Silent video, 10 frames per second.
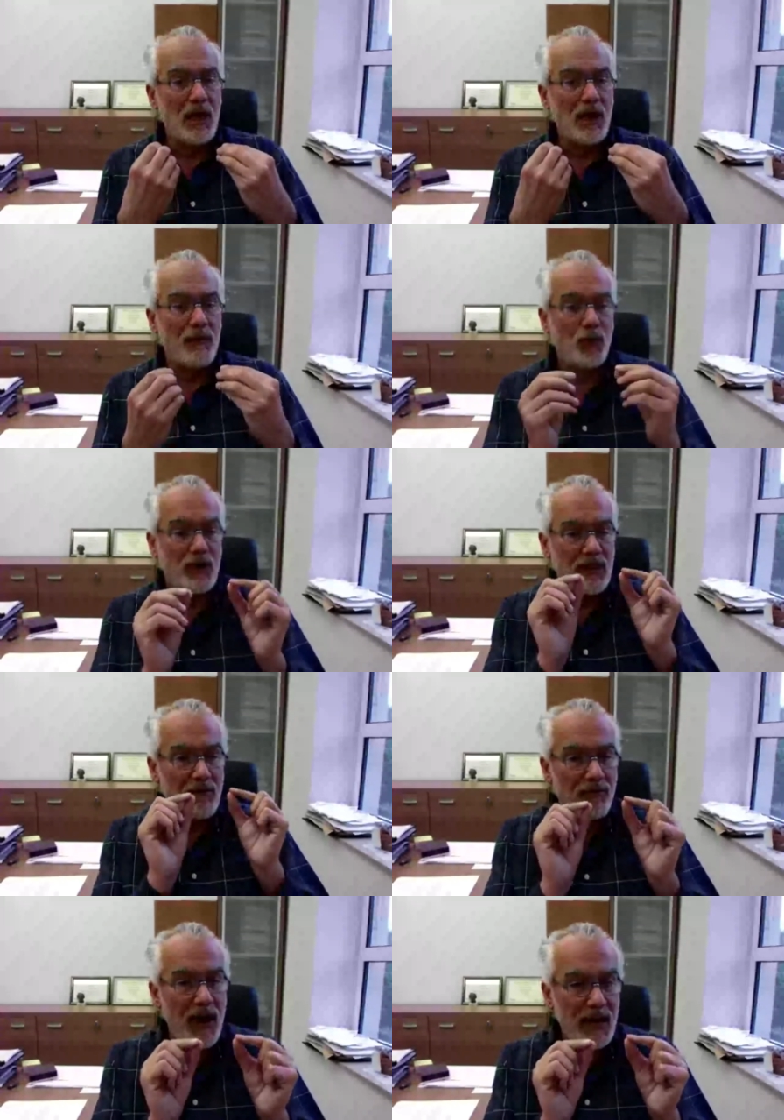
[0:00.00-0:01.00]
for the
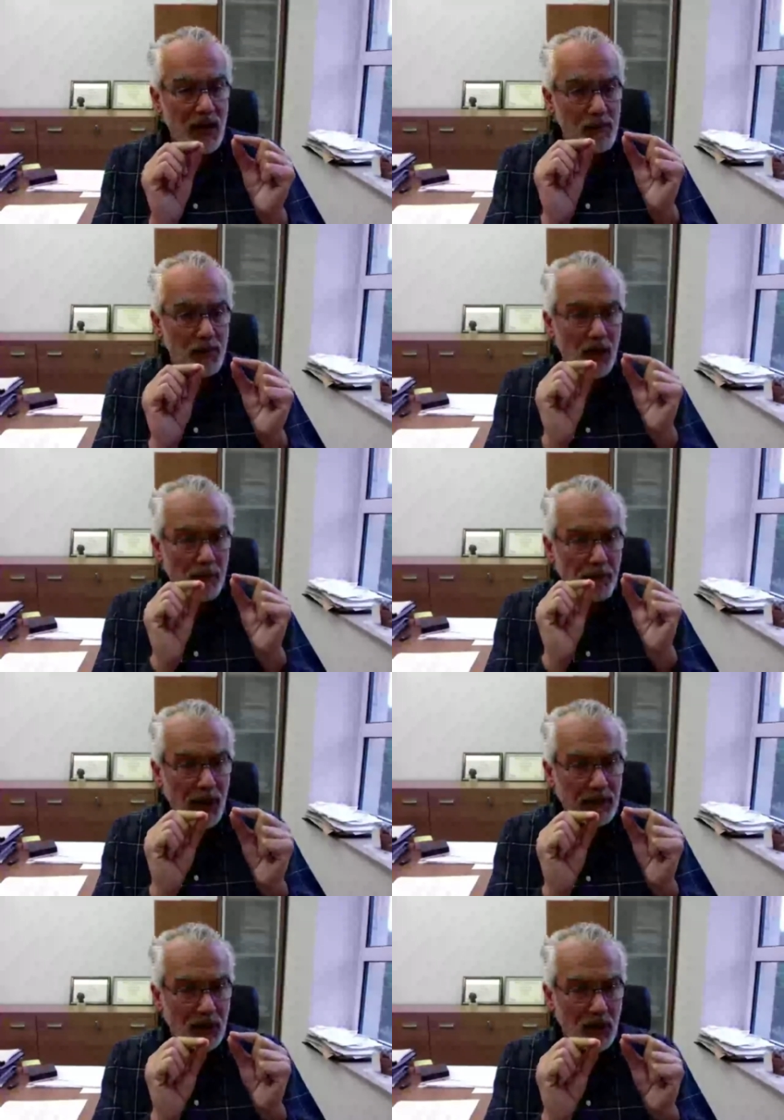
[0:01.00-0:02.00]
viral
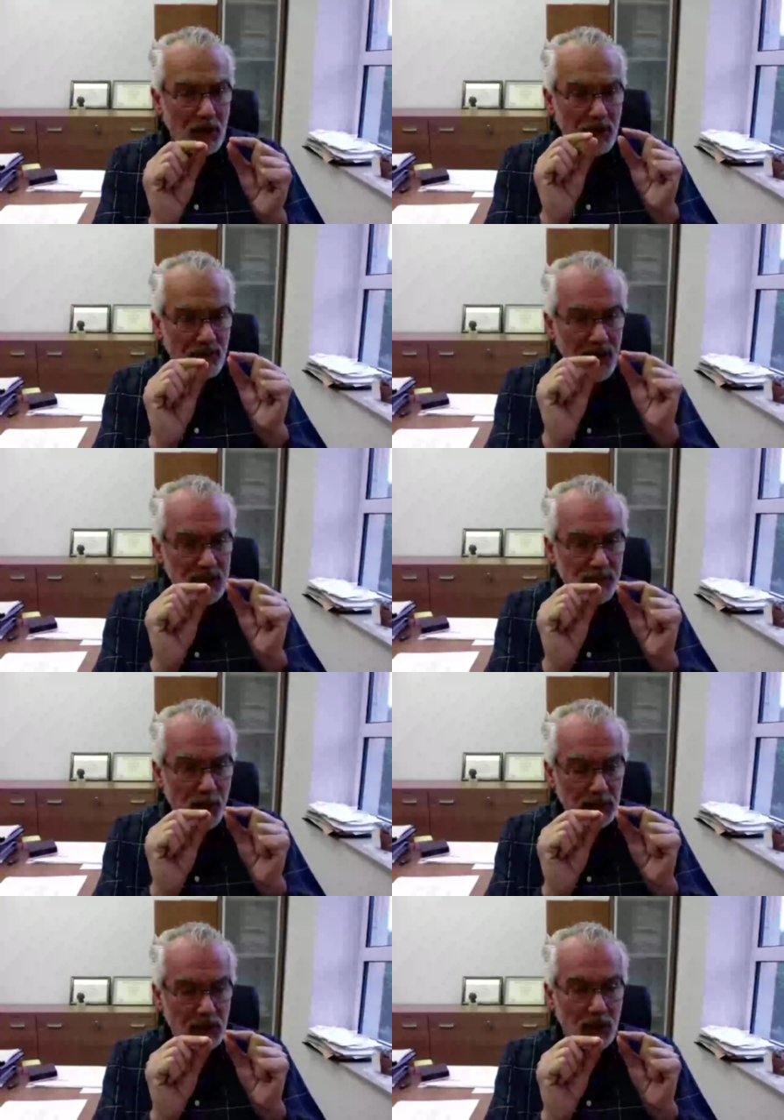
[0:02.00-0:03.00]
particle, the virus
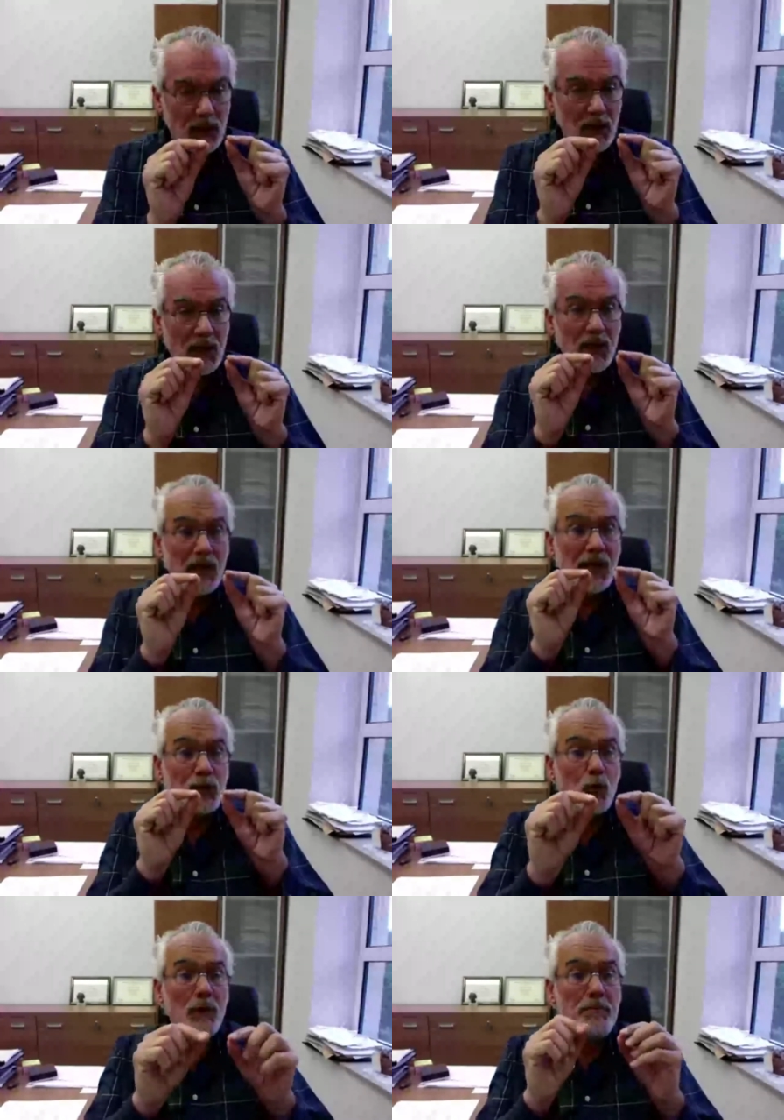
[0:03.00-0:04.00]
particle, it
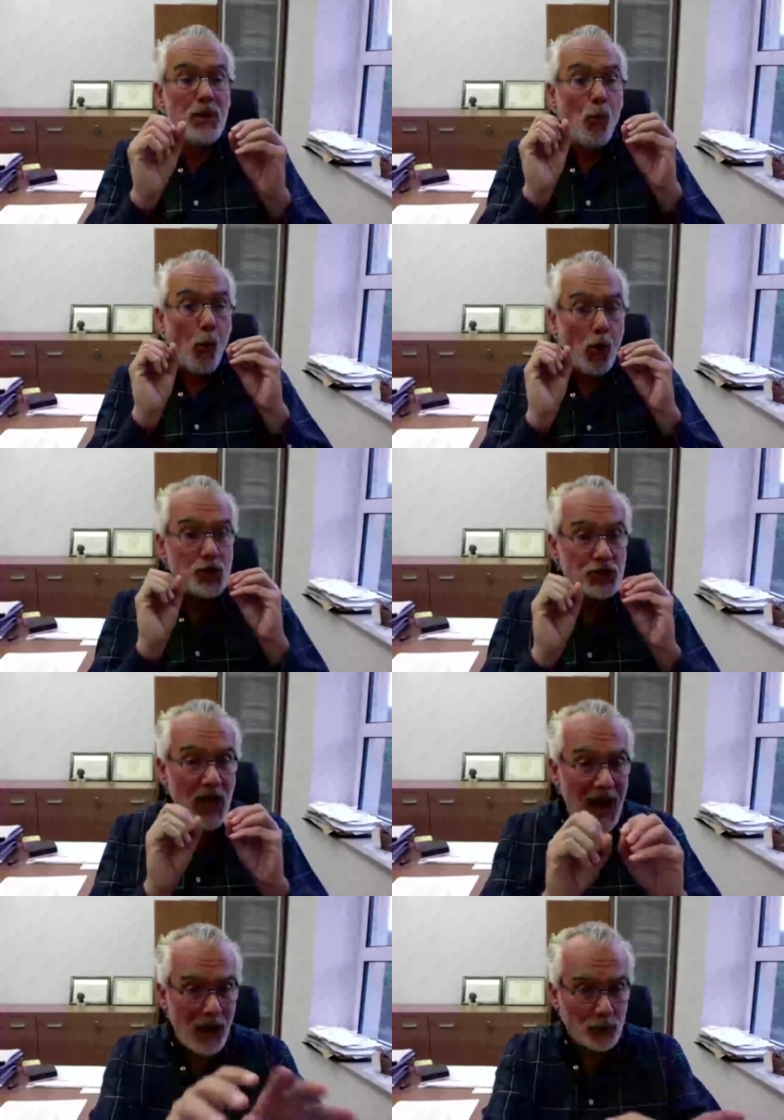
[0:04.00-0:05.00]
will be washed
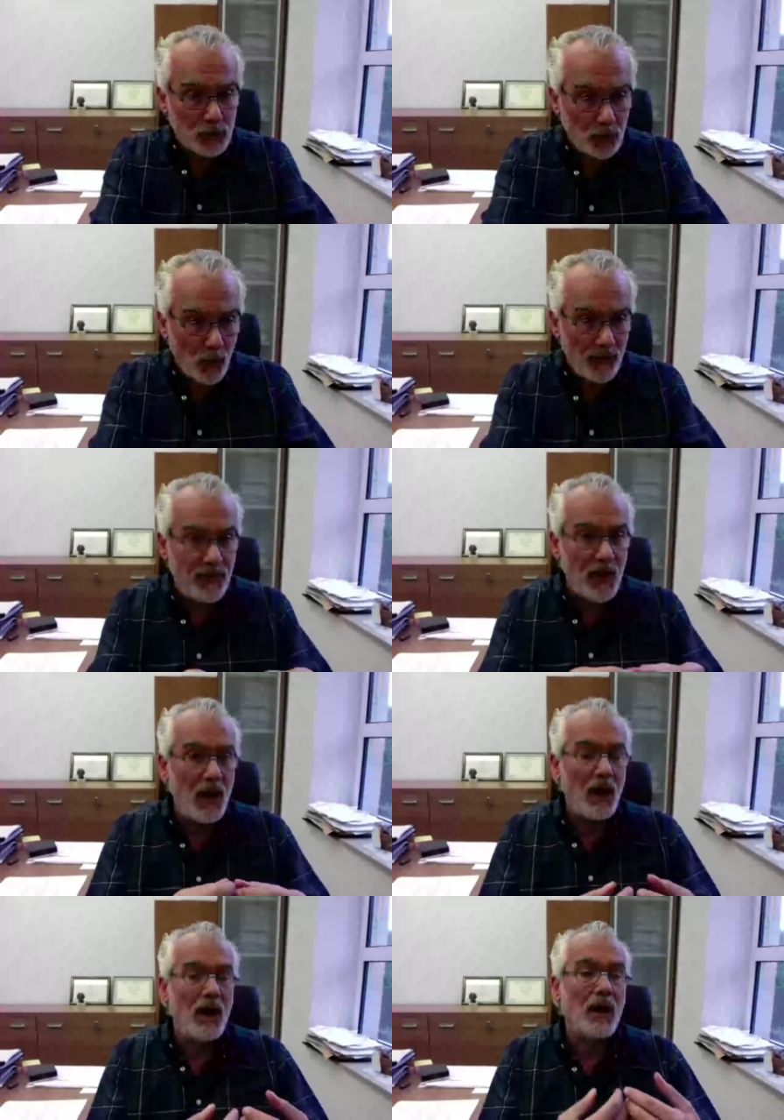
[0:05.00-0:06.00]
out with
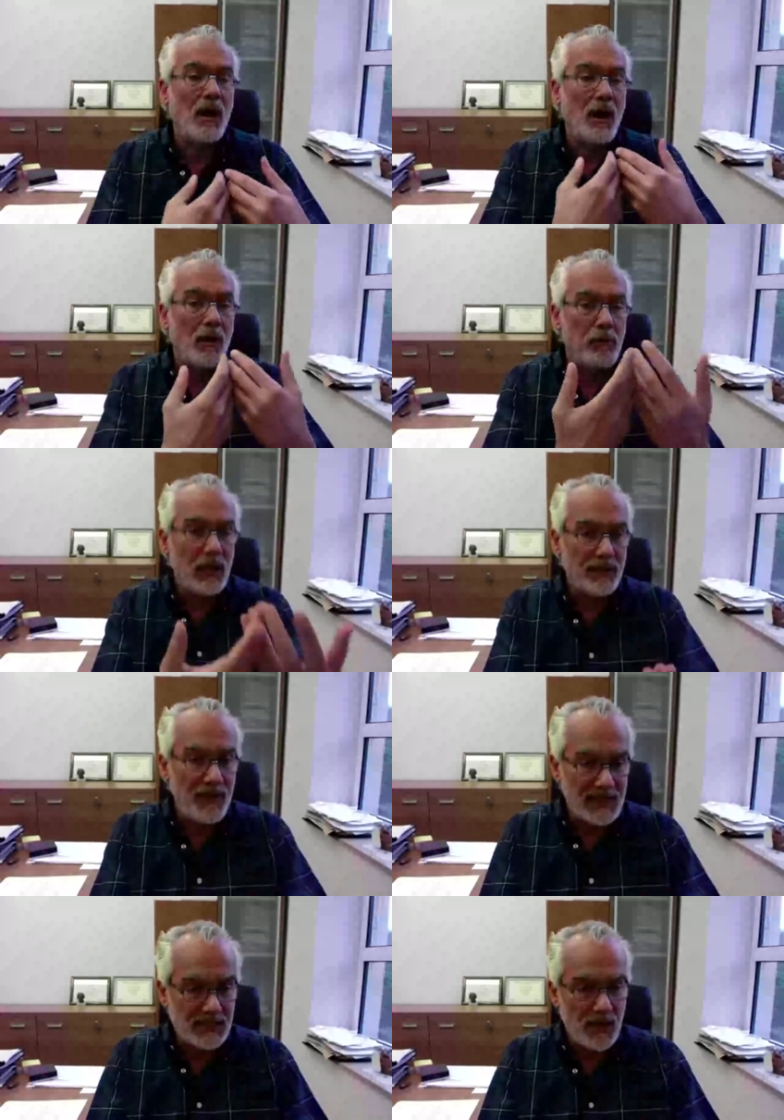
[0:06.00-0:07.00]
the blood
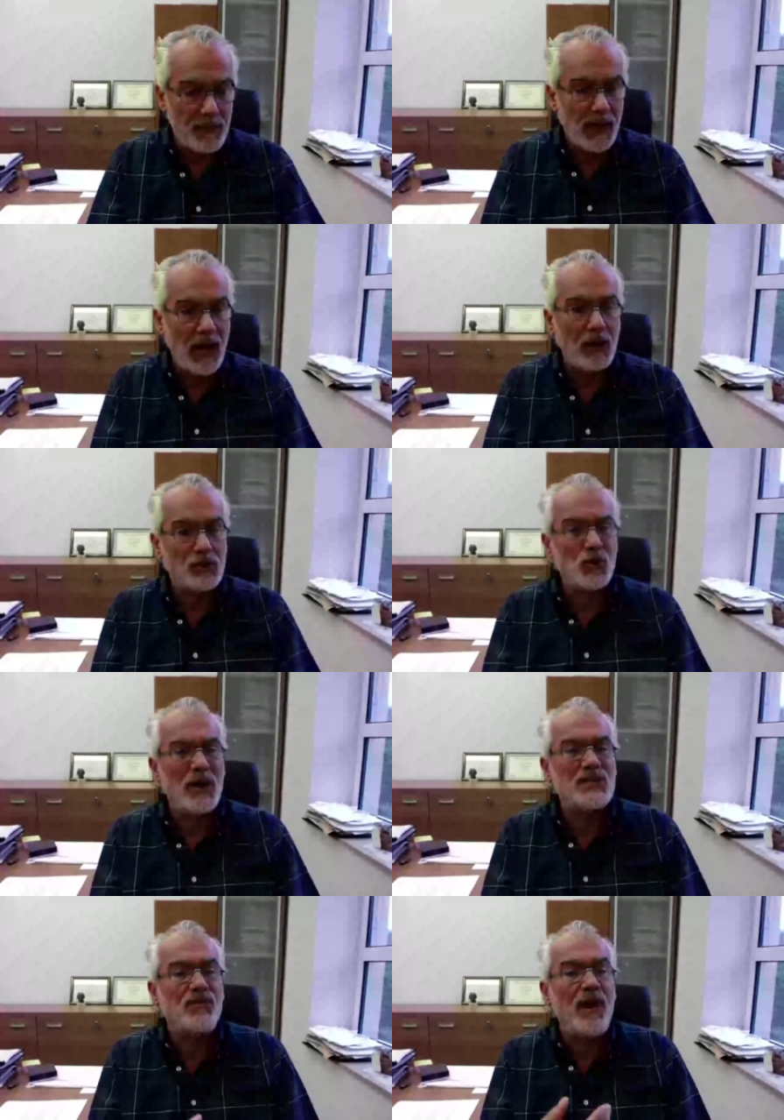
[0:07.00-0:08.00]
that's coming out. So
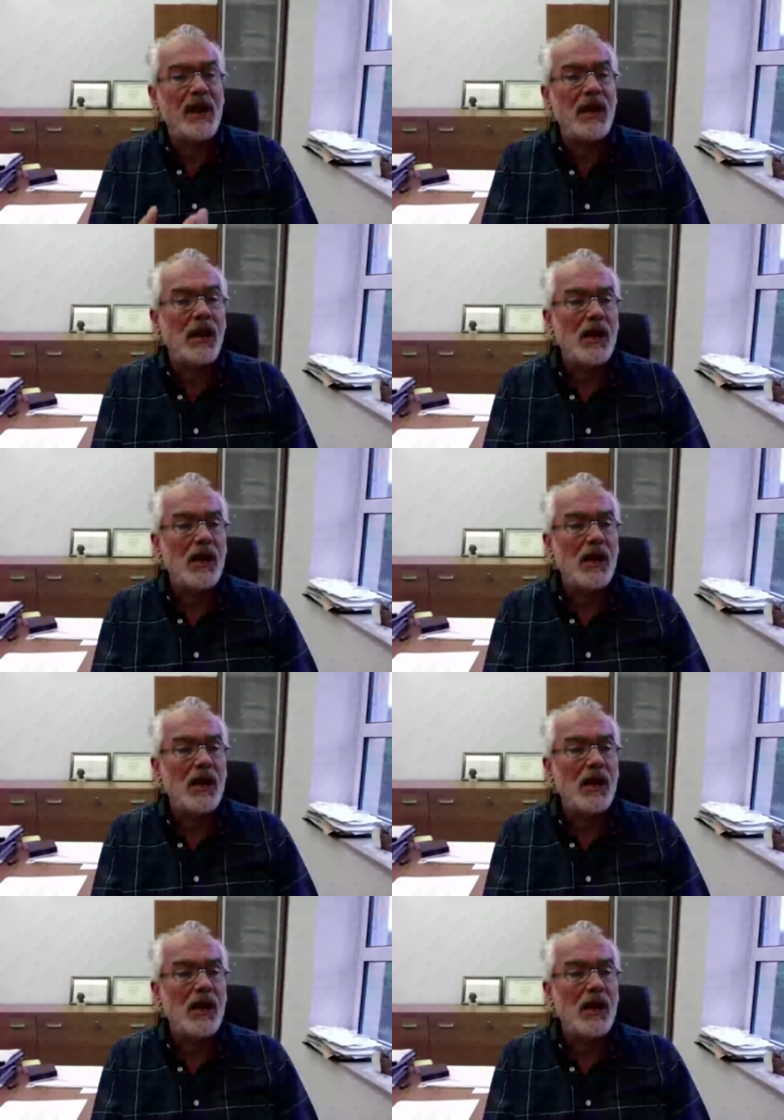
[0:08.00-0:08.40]
it's very